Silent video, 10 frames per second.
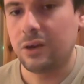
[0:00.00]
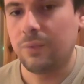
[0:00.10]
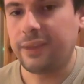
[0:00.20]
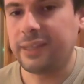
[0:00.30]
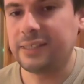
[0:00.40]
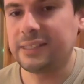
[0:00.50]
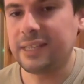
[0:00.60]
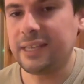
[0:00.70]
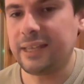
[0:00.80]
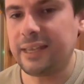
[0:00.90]
We can
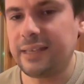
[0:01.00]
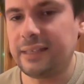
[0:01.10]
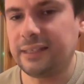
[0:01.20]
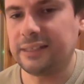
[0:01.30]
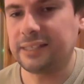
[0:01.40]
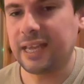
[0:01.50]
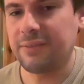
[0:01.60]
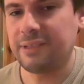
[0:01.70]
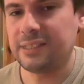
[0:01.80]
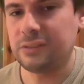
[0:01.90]
see that he does
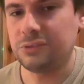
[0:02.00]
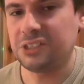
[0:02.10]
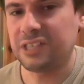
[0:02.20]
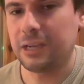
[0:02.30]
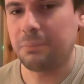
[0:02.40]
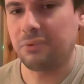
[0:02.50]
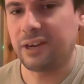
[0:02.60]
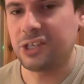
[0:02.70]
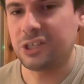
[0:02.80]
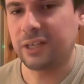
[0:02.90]
have his little
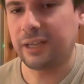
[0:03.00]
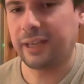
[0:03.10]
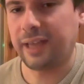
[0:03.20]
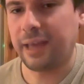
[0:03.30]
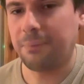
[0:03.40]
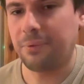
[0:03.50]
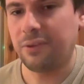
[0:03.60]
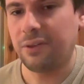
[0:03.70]
celebration cap,